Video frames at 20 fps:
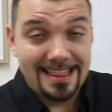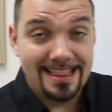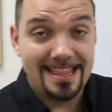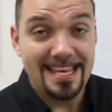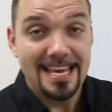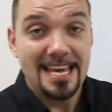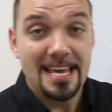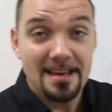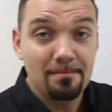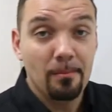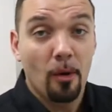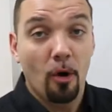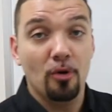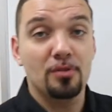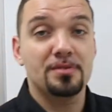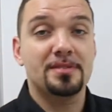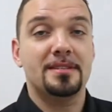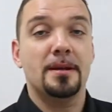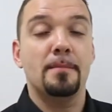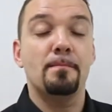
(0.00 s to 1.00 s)
The
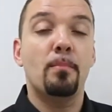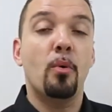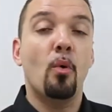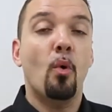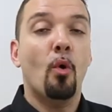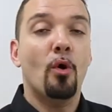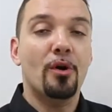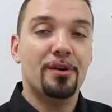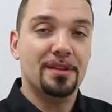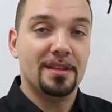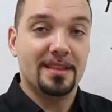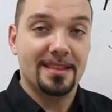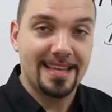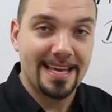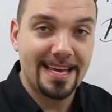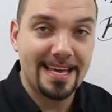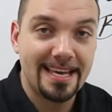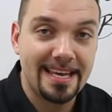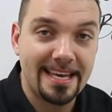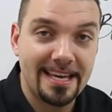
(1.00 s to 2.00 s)
most important
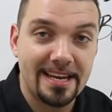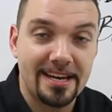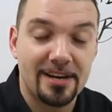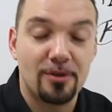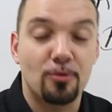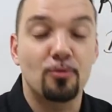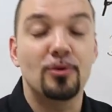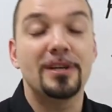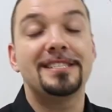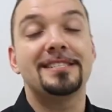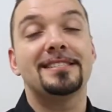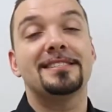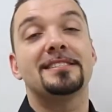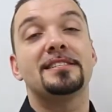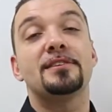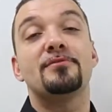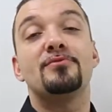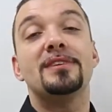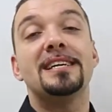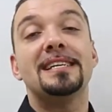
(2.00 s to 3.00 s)
thing here, which is
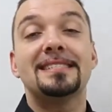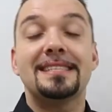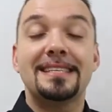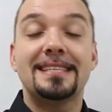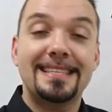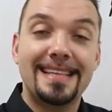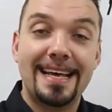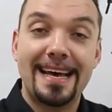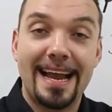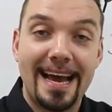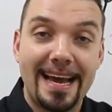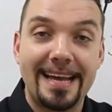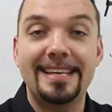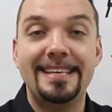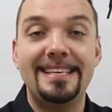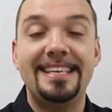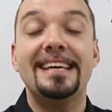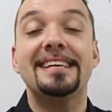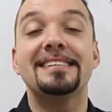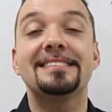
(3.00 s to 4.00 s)
the reason that I
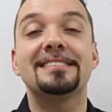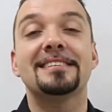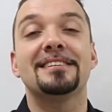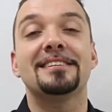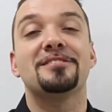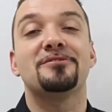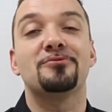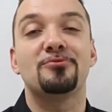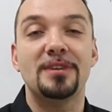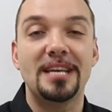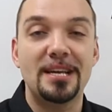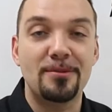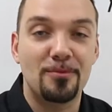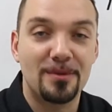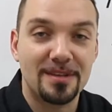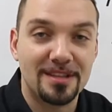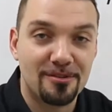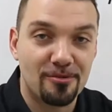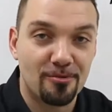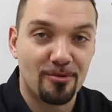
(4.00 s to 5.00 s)
disagree
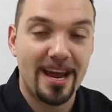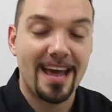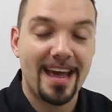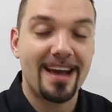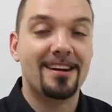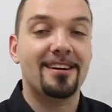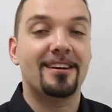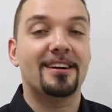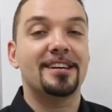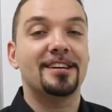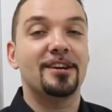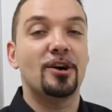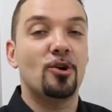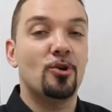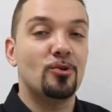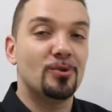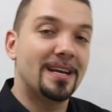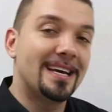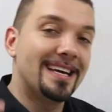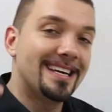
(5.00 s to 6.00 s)
with Grant
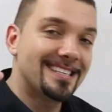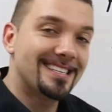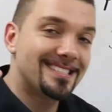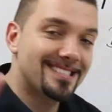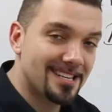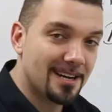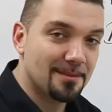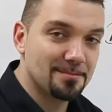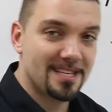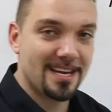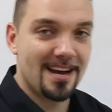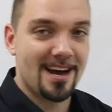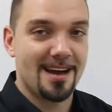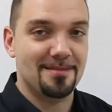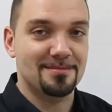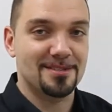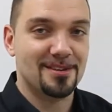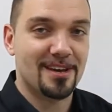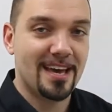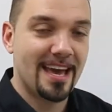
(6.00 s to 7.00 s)
Cardone
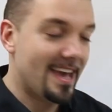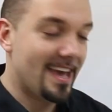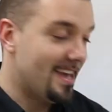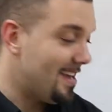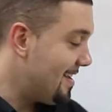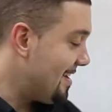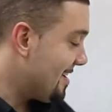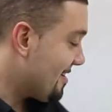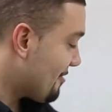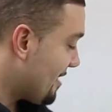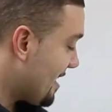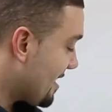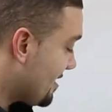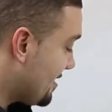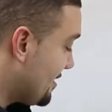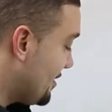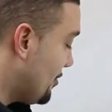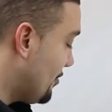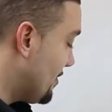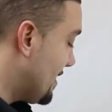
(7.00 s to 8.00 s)
sometimes, okay? Grant
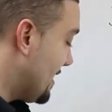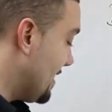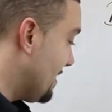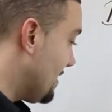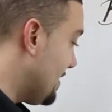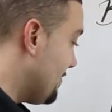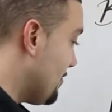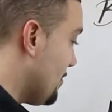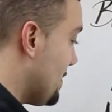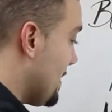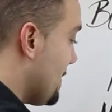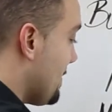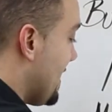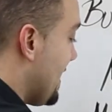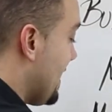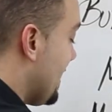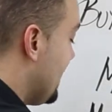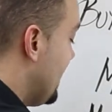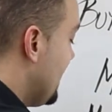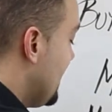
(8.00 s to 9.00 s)
Cardone, I love you, my
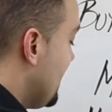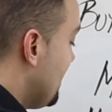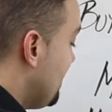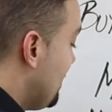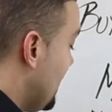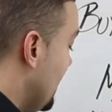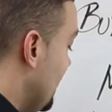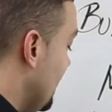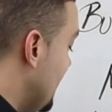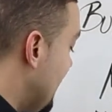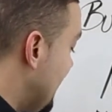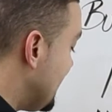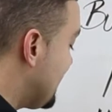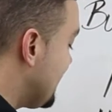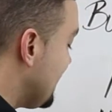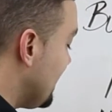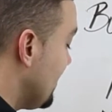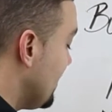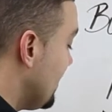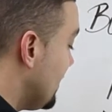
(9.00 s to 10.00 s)
man, but
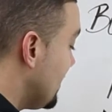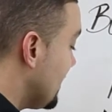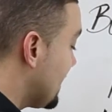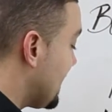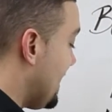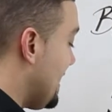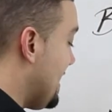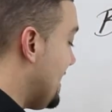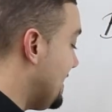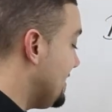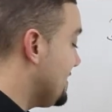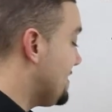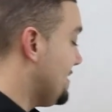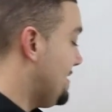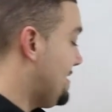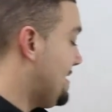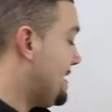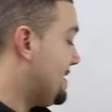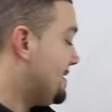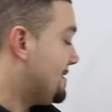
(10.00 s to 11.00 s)
let's look into
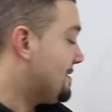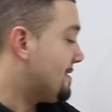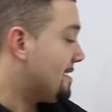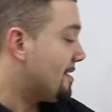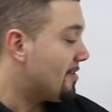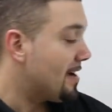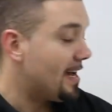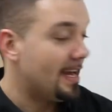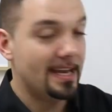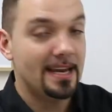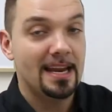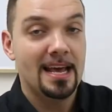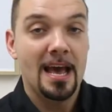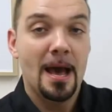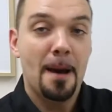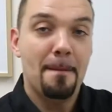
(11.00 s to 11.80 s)
this, all right?